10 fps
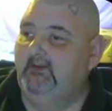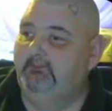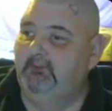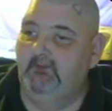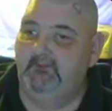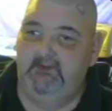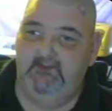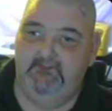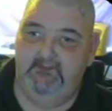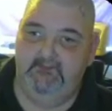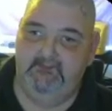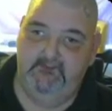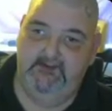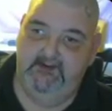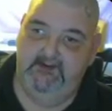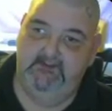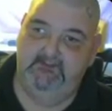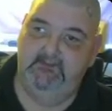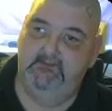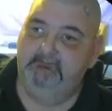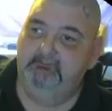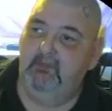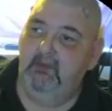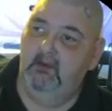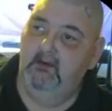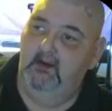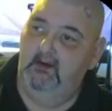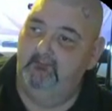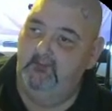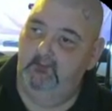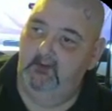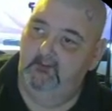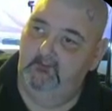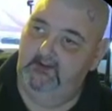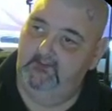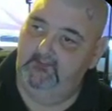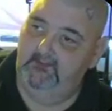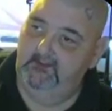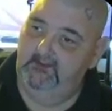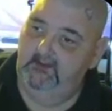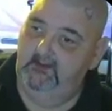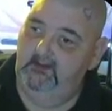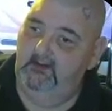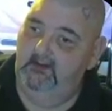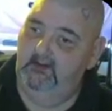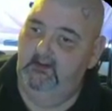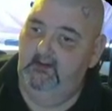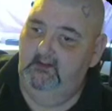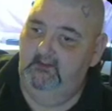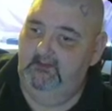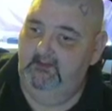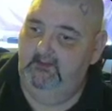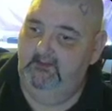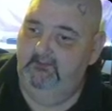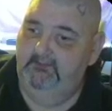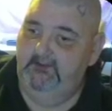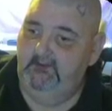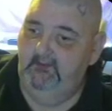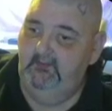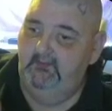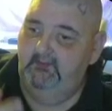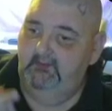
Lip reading: process takes 3 days, and if I want to make the pickled